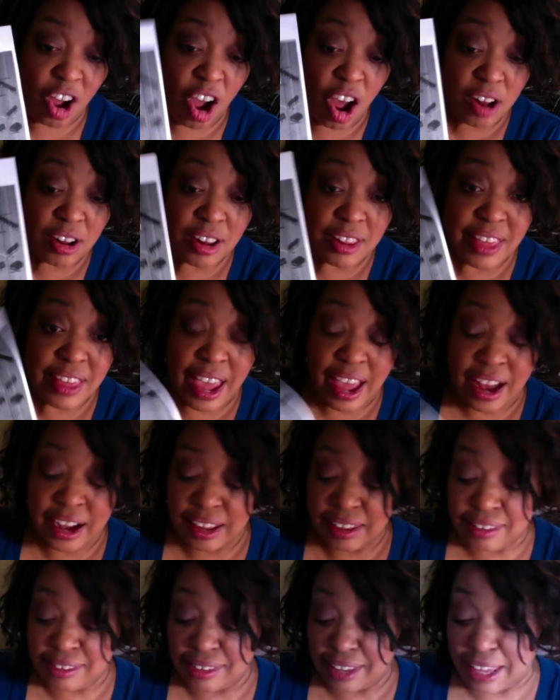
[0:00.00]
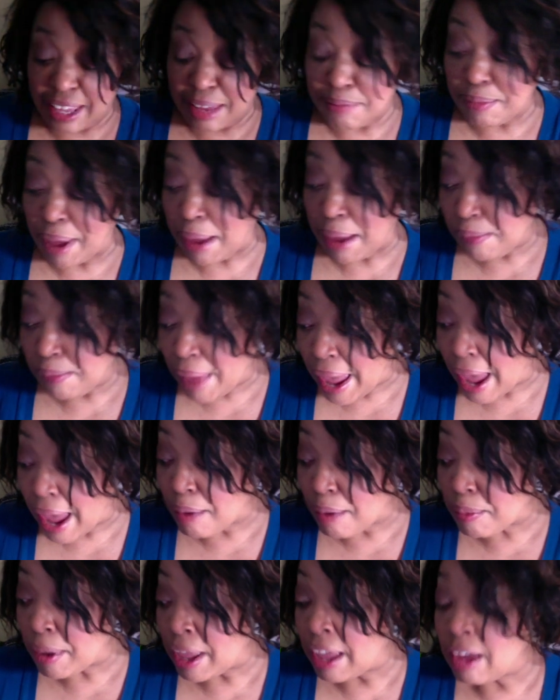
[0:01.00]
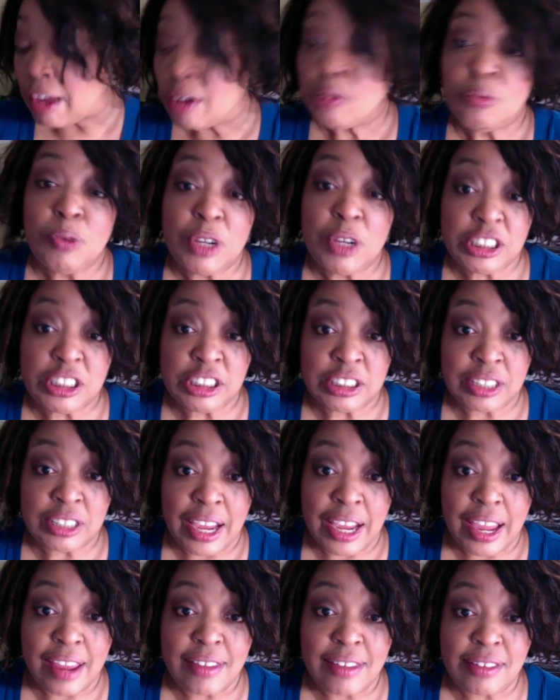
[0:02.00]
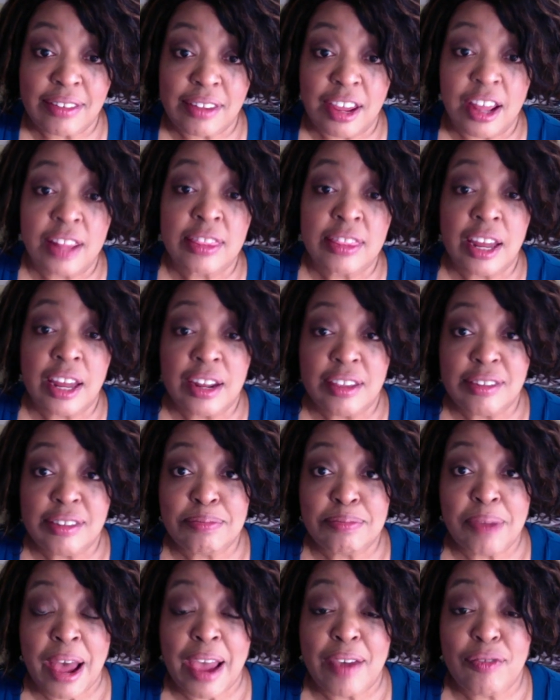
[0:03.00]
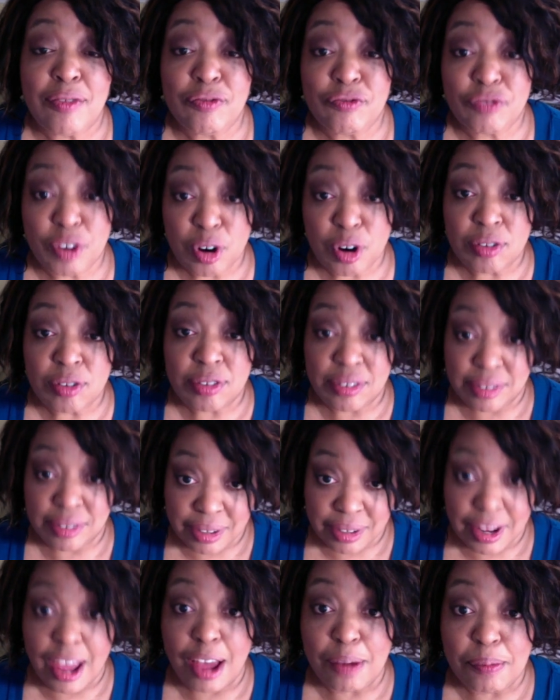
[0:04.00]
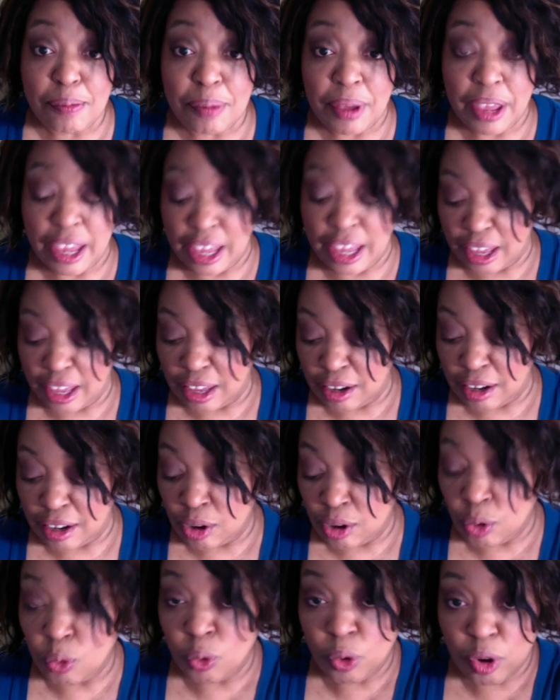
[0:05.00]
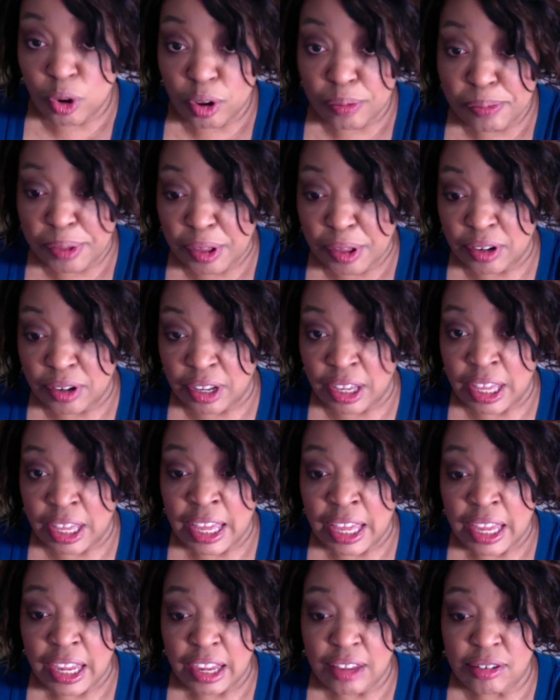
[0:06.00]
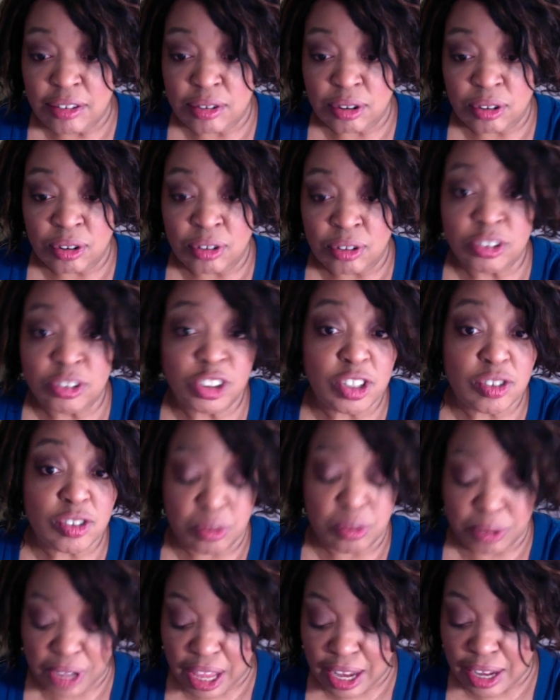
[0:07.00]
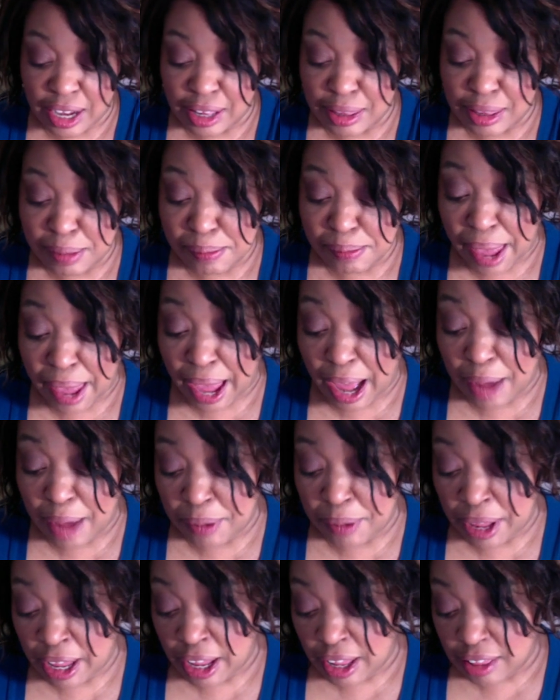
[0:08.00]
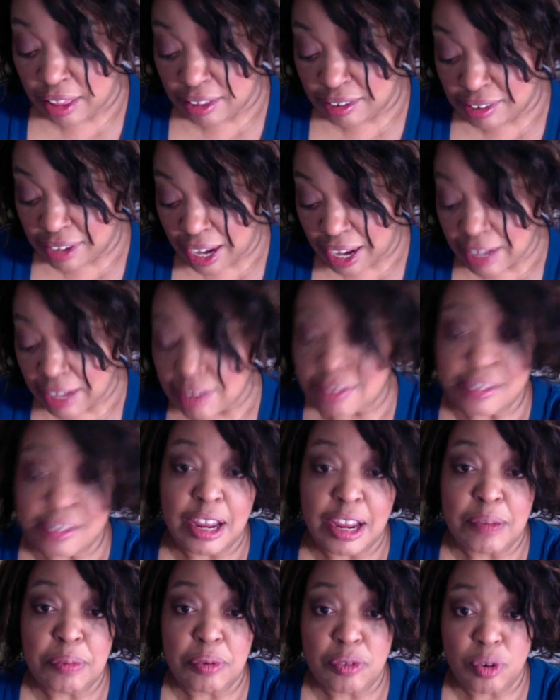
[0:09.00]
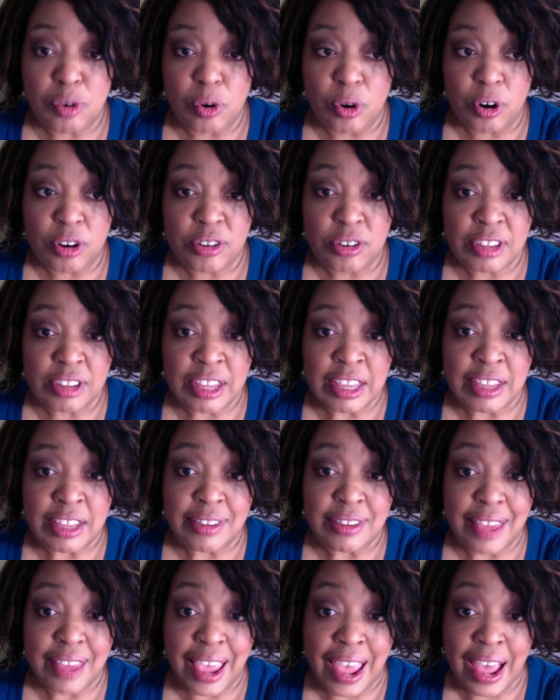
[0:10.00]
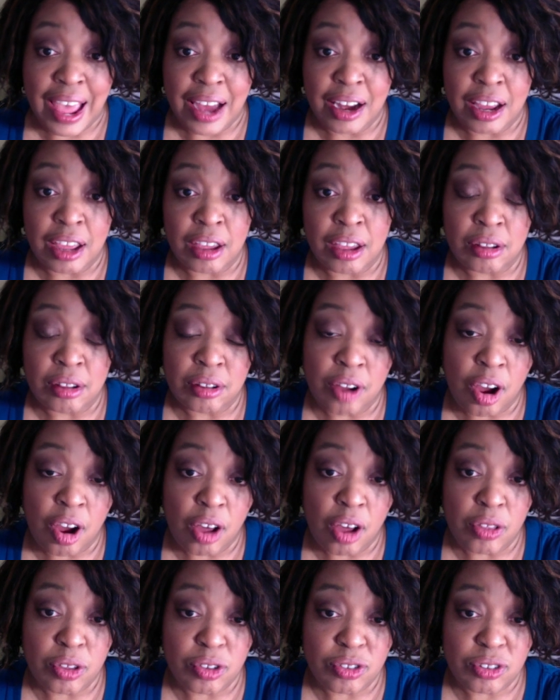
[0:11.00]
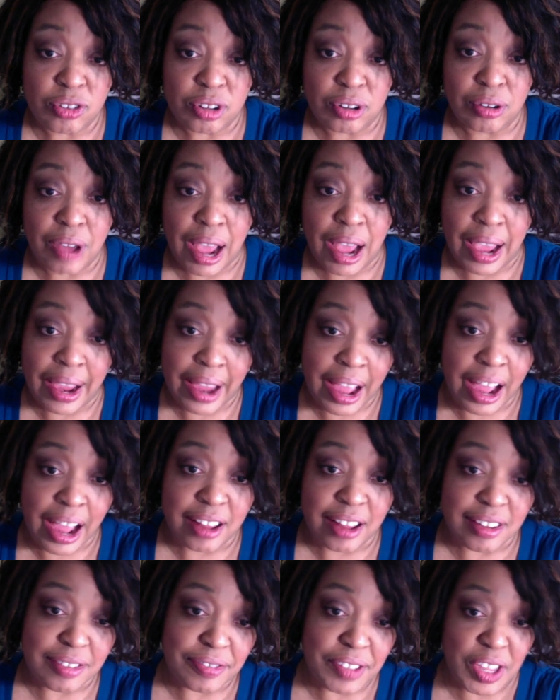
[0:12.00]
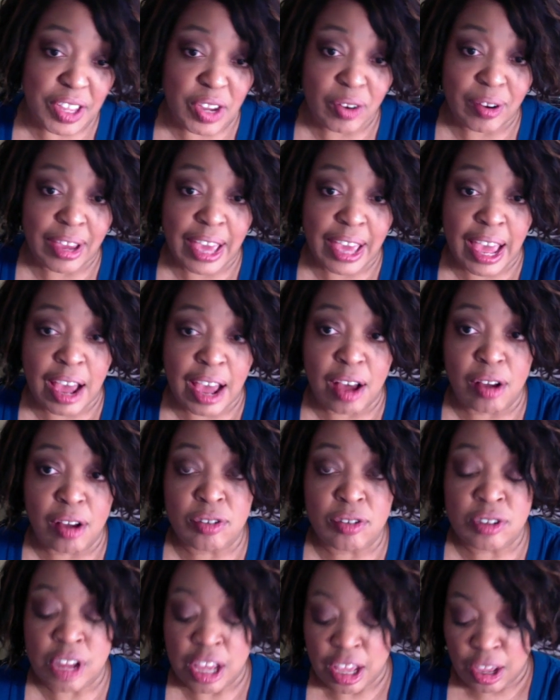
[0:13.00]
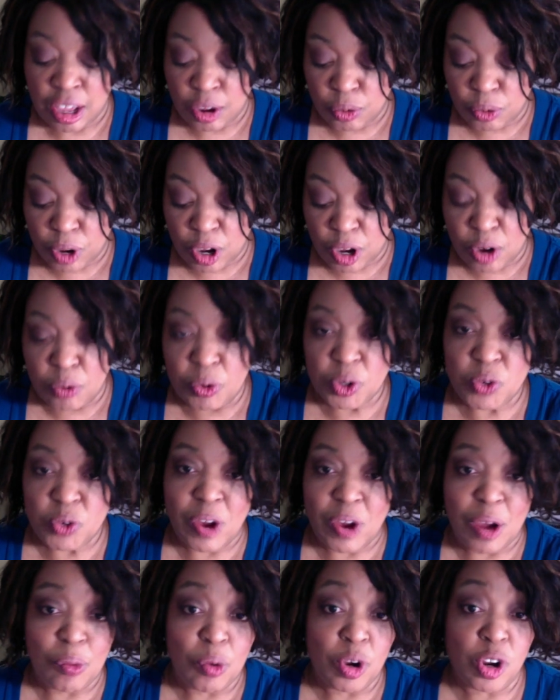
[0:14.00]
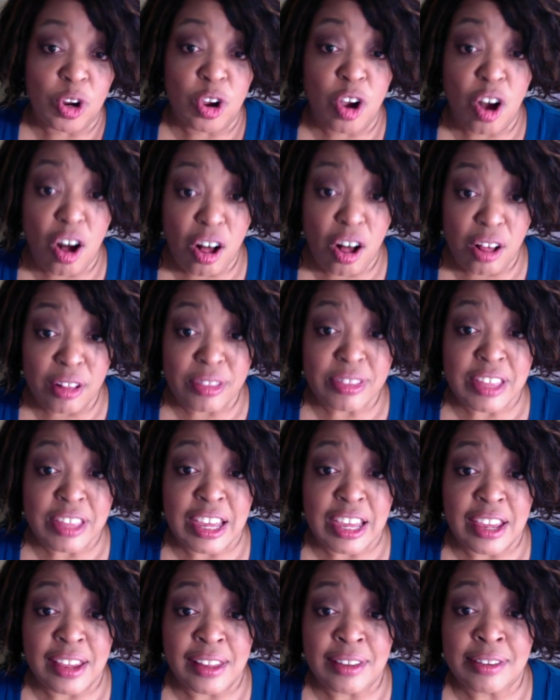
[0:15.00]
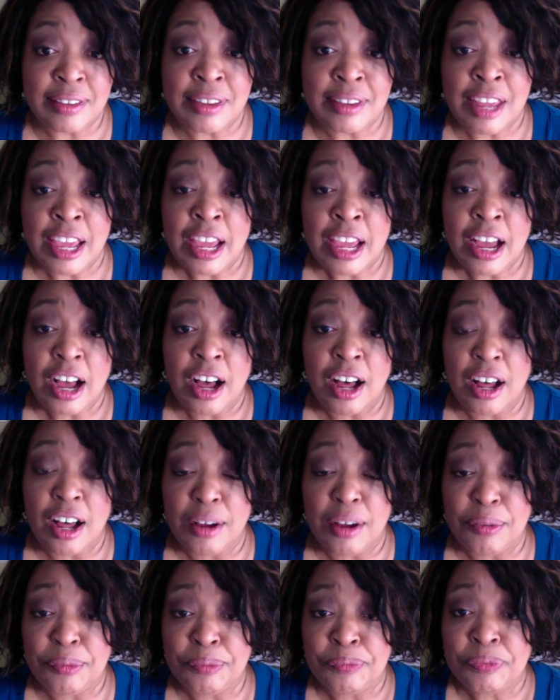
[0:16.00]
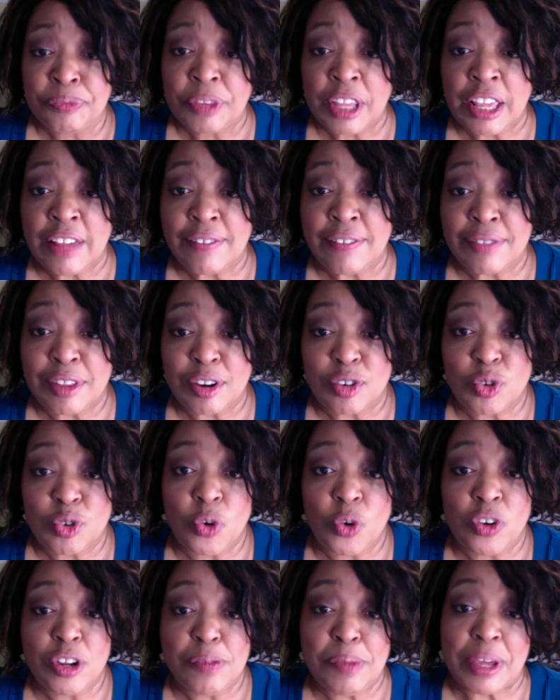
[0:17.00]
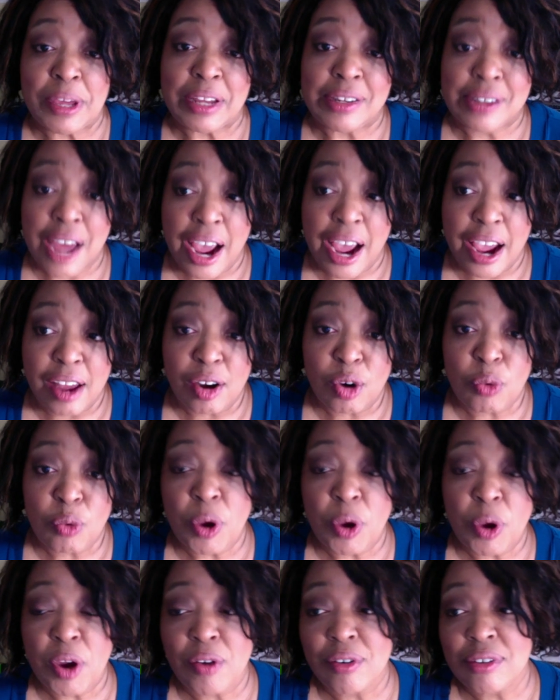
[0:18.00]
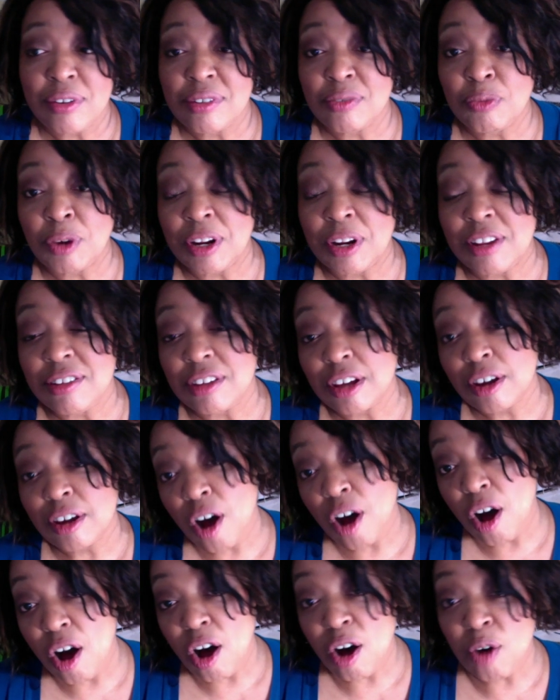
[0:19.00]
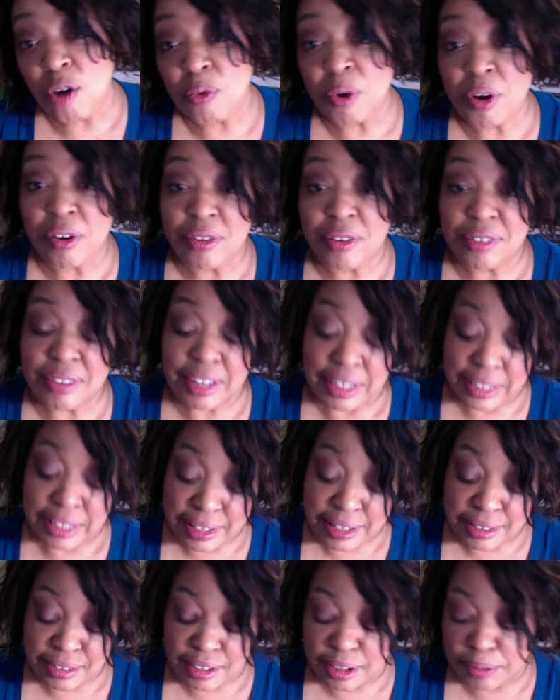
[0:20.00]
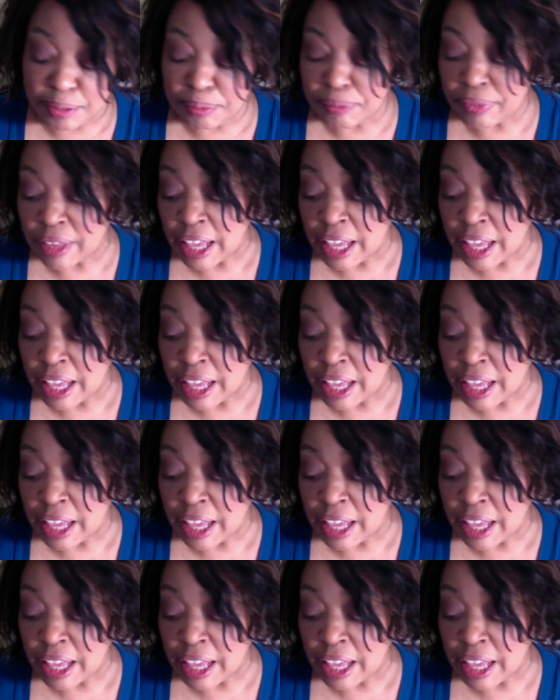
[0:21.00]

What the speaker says: All of that is in my map, which, like I said, that is my first step in world building, is just creating the map. The second step, of course, is adding all those little icons, figuring out, well, what do I want to call things? If there's going to be a diner, what is it called? Where is it listed?